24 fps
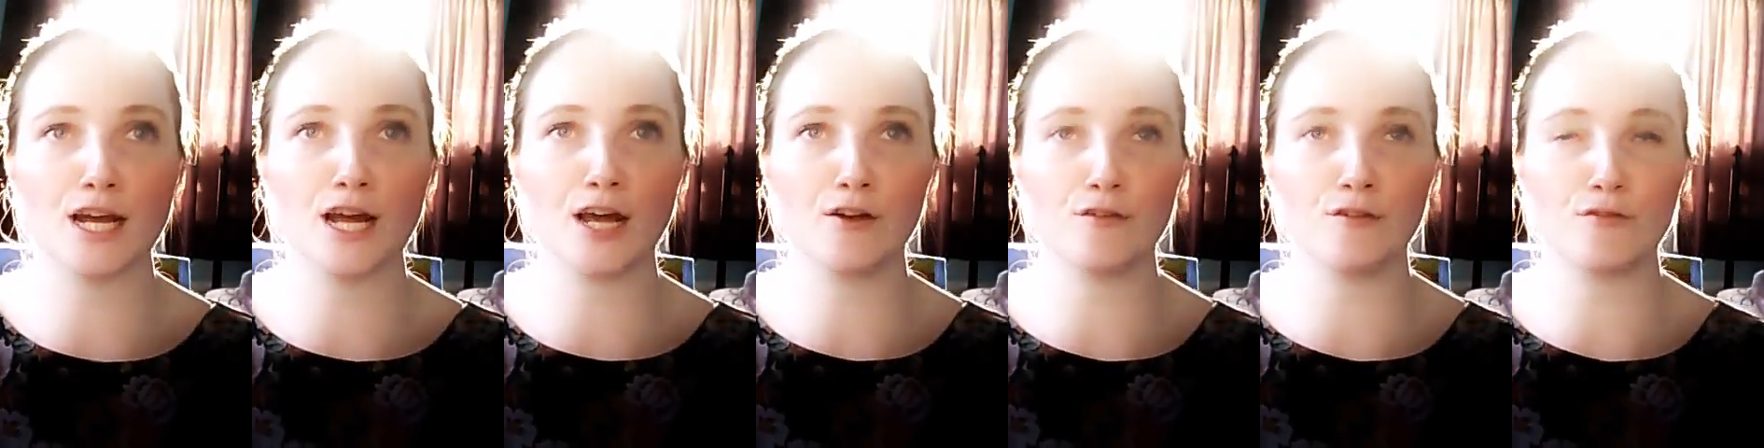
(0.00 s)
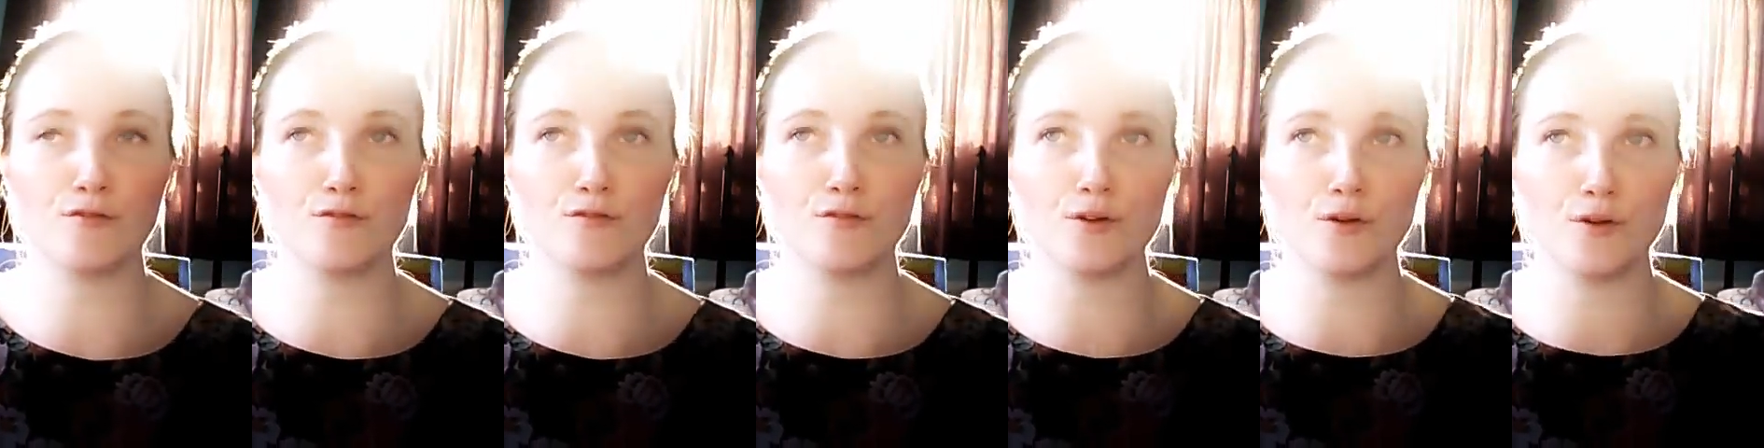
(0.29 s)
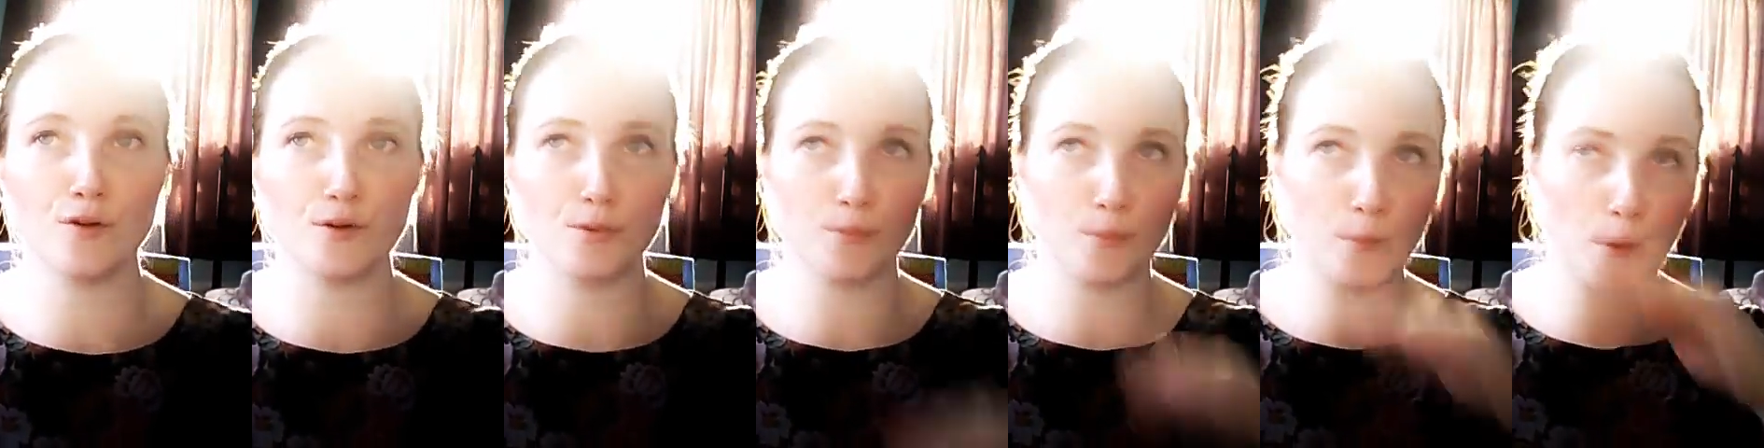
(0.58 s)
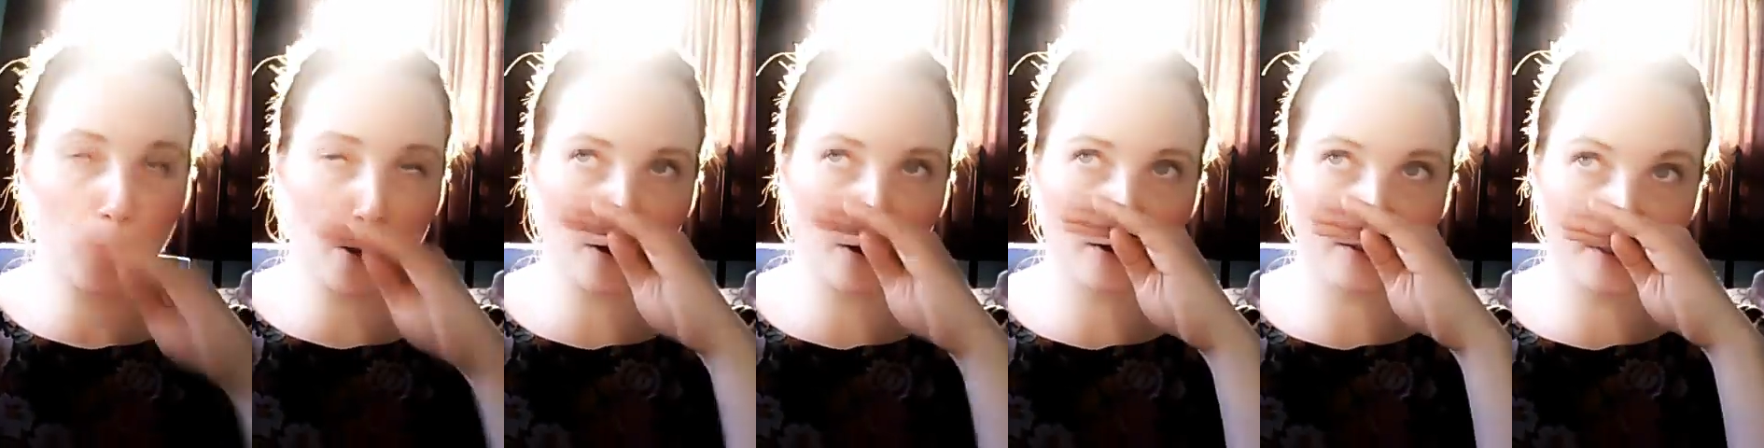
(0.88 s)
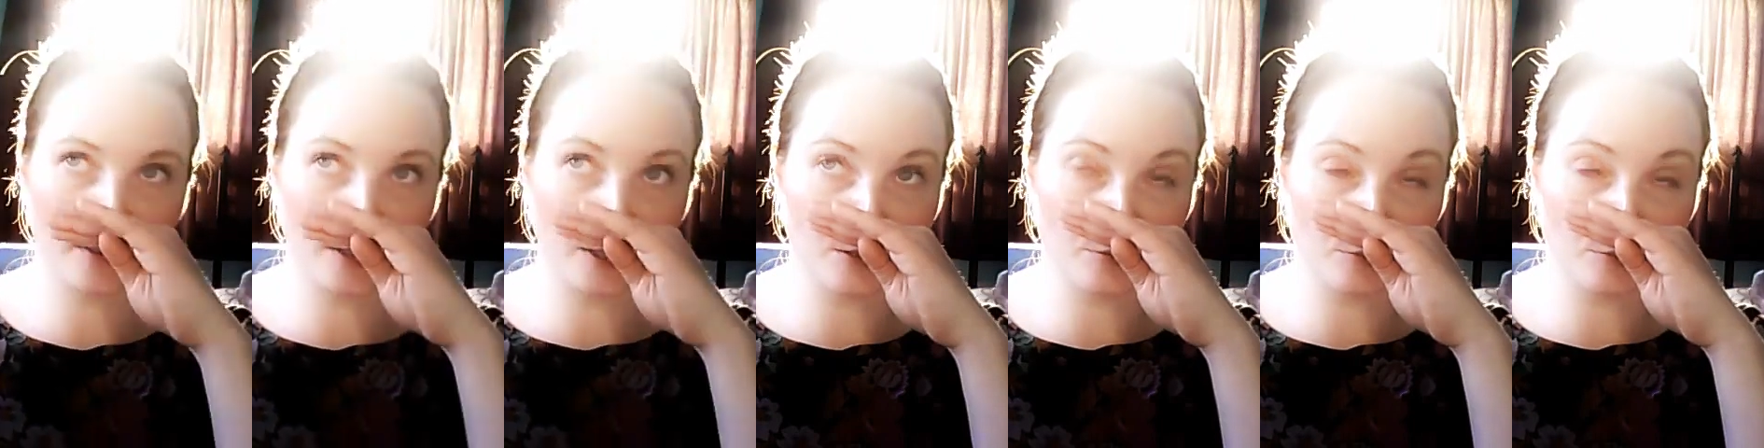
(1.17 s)
And for, I
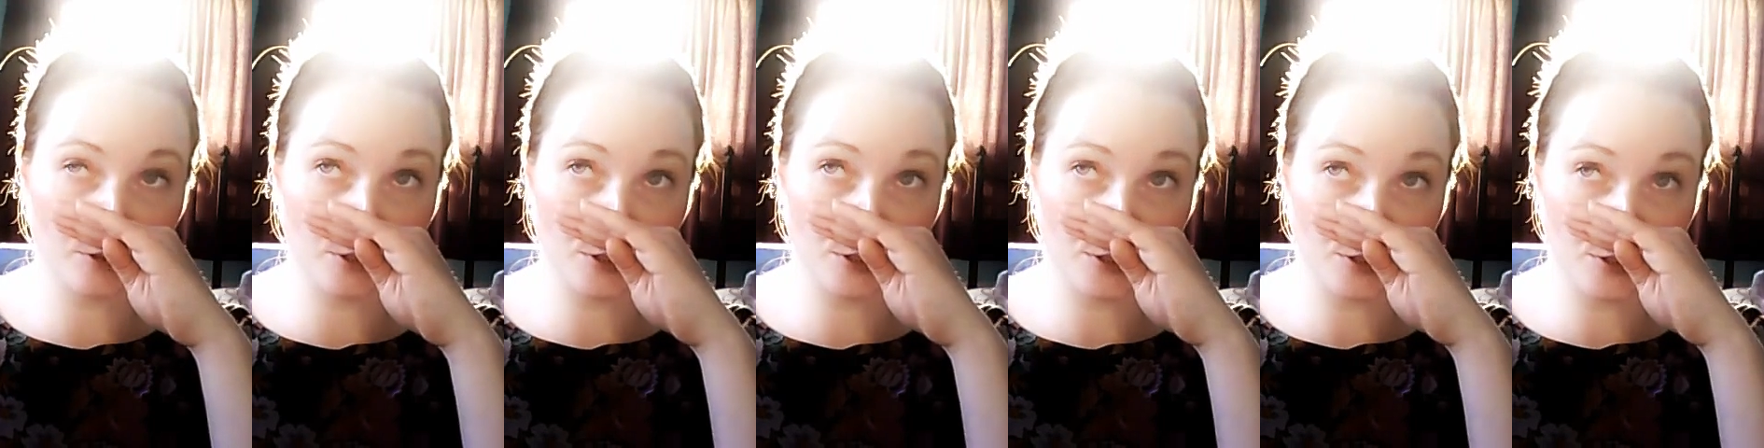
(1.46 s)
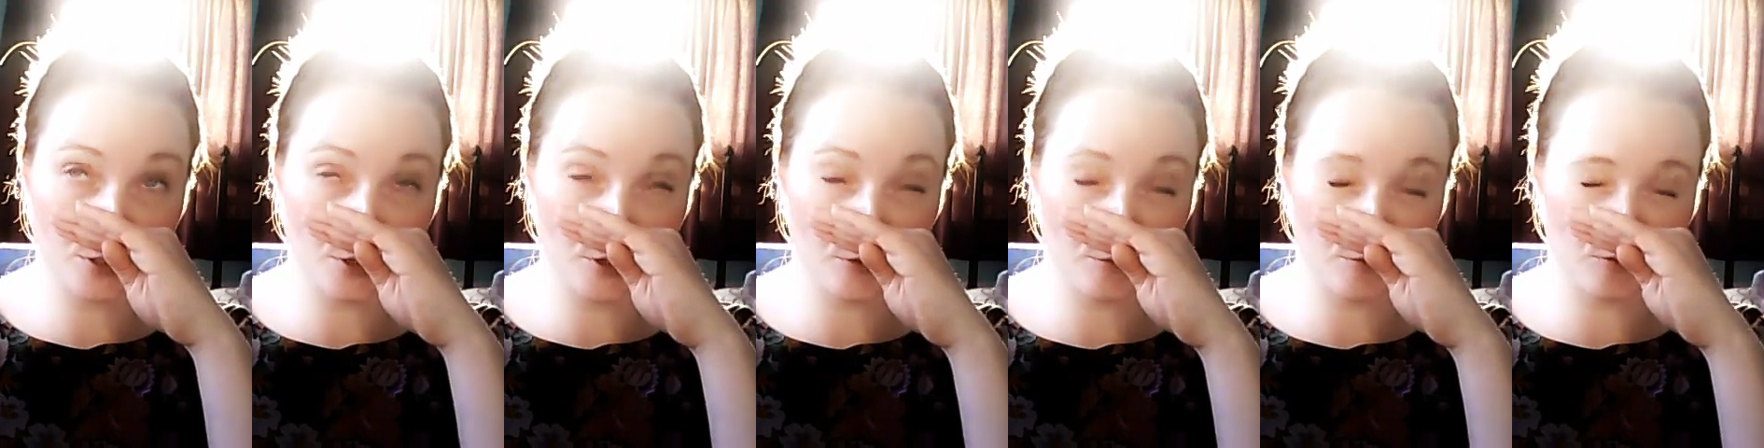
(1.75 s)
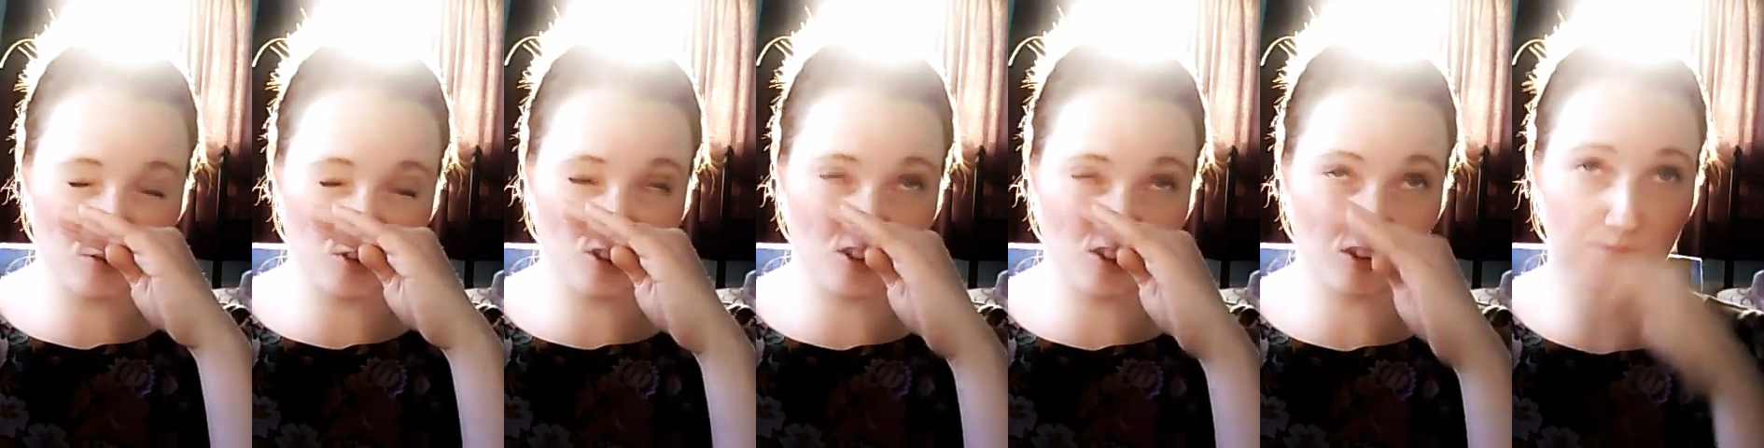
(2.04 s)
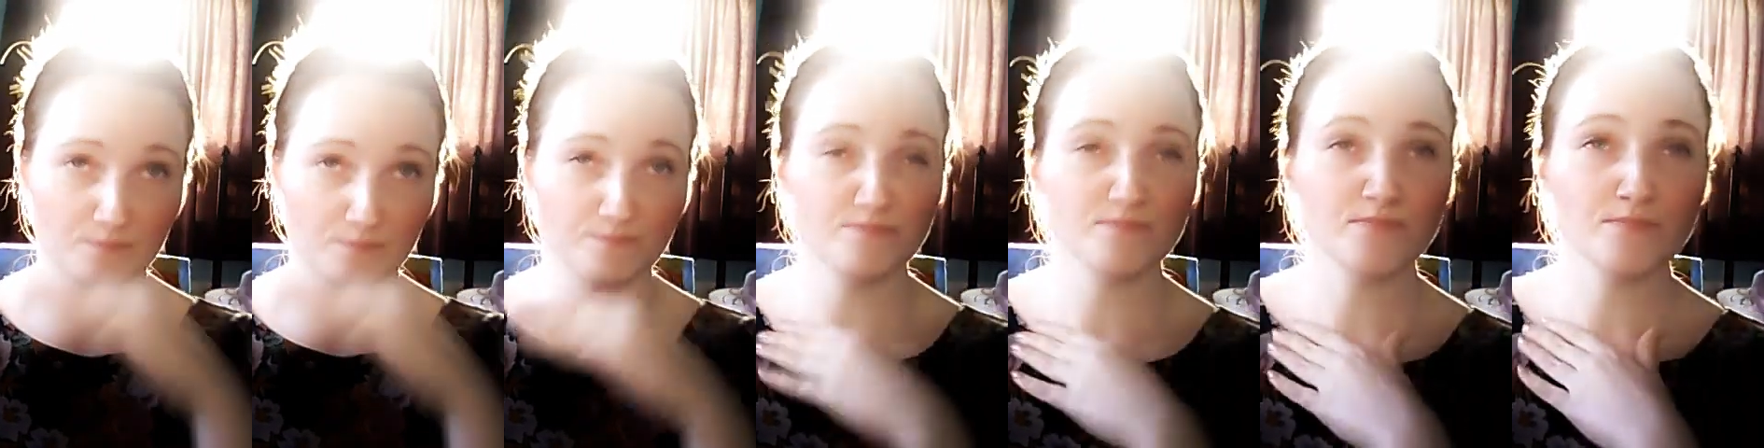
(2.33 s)
think it was overall